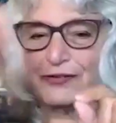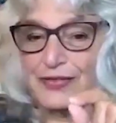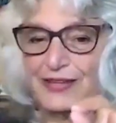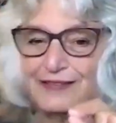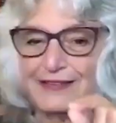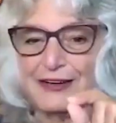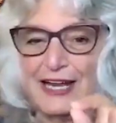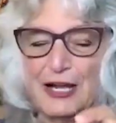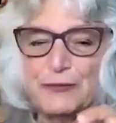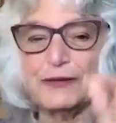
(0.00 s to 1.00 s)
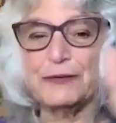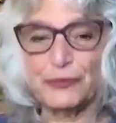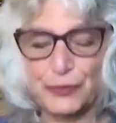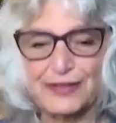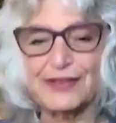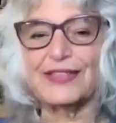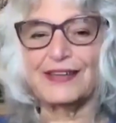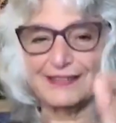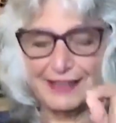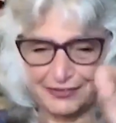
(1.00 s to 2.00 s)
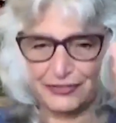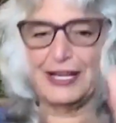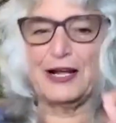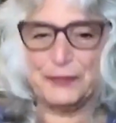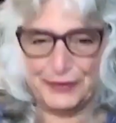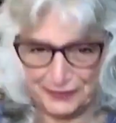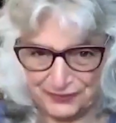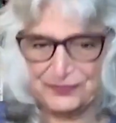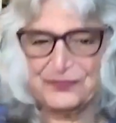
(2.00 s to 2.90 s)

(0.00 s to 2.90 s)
of things that are happening between the things that I should happen.